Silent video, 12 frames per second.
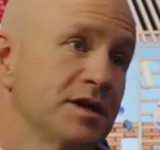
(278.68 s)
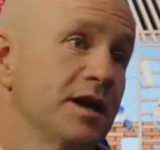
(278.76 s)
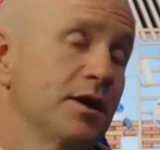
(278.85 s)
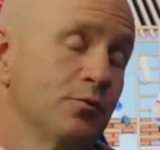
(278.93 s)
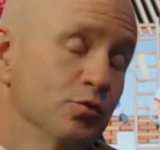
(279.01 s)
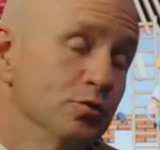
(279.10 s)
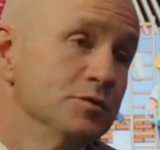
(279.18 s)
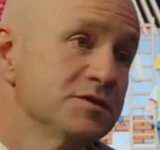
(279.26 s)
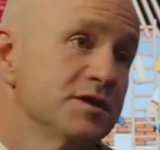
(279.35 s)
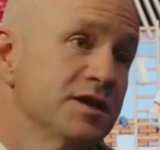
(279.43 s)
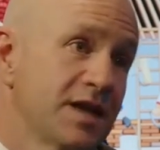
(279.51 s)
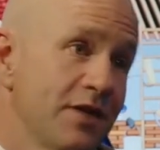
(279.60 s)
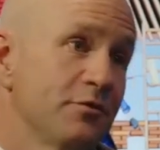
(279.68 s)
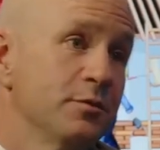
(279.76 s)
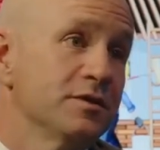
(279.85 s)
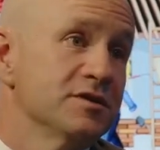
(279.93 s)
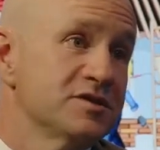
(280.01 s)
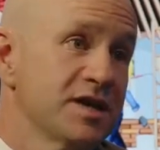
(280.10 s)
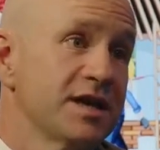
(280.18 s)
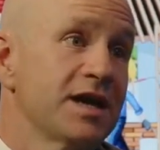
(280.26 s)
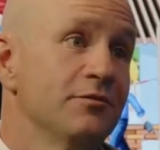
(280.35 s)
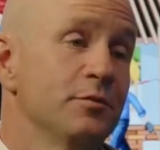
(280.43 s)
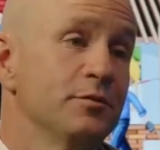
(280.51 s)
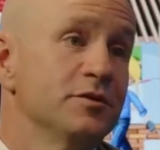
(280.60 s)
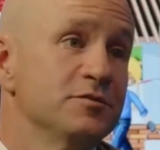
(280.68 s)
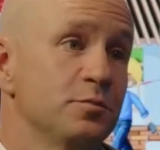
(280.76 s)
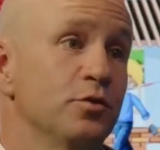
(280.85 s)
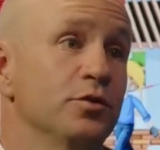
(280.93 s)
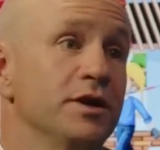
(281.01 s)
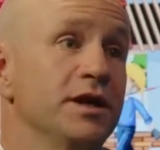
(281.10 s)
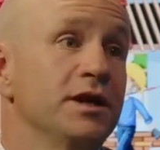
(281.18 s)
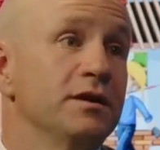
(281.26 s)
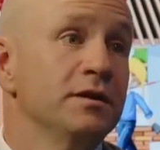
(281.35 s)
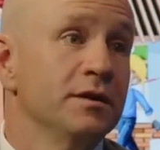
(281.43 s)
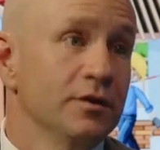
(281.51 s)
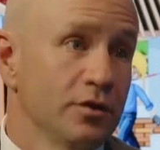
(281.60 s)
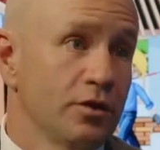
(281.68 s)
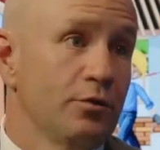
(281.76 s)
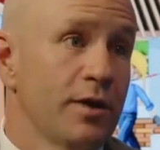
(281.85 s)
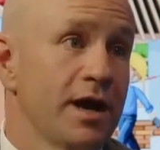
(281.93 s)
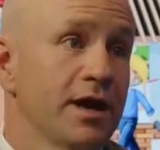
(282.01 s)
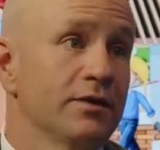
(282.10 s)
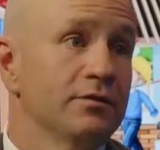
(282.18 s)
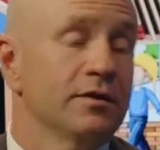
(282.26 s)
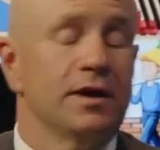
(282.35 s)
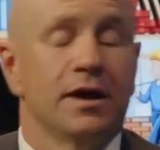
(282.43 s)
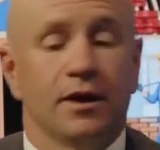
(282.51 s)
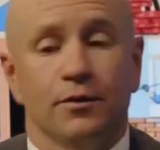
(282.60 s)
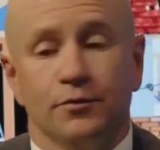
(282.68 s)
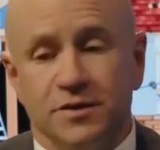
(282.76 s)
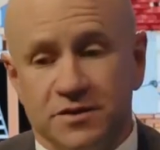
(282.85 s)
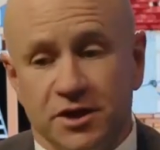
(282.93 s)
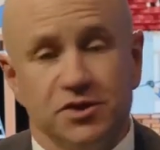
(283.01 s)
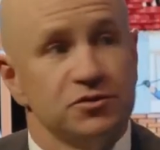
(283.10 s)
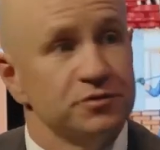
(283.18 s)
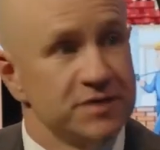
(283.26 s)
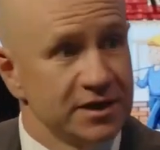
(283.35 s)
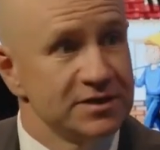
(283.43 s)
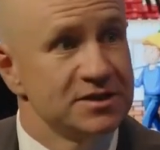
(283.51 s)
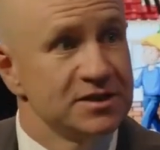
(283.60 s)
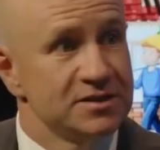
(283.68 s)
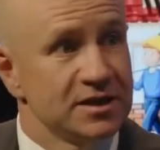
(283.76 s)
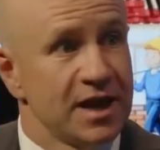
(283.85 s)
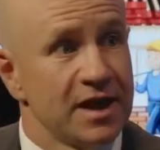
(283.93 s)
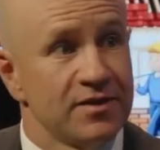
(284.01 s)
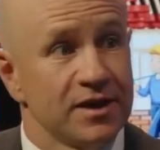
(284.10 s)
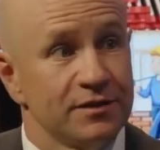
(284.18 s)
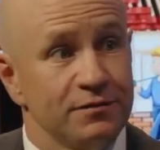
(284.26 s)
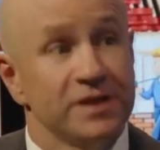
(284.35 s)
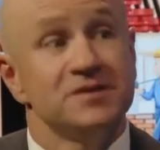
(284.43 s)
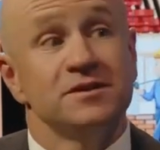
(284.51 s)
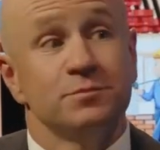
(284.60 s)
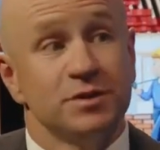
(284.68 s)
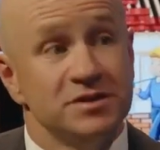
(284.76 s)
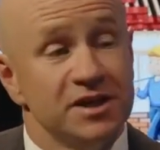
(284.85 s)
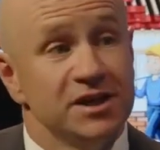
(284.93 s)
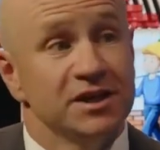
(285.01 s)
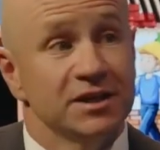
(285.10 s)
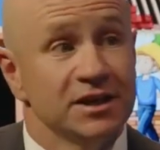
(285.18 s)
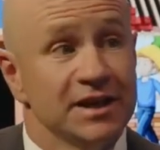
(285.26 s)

rules that the state government has brought in around residential tenancies and how that affects in particular